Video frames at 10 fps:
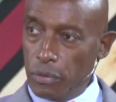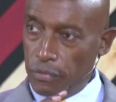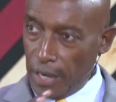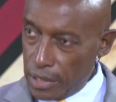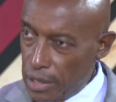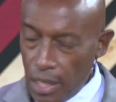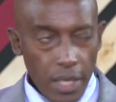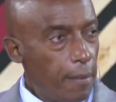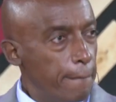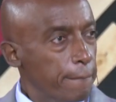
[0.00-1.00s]

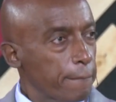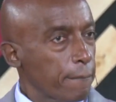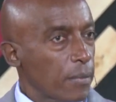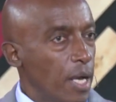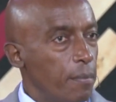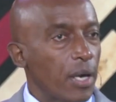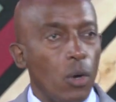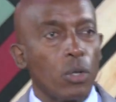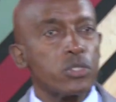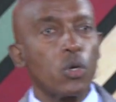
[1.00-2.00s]
functionally,
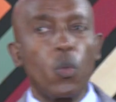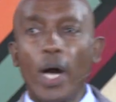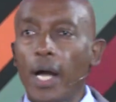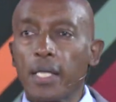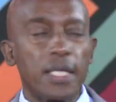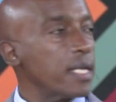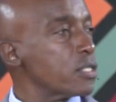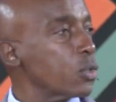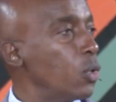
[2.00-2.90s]
but also work that is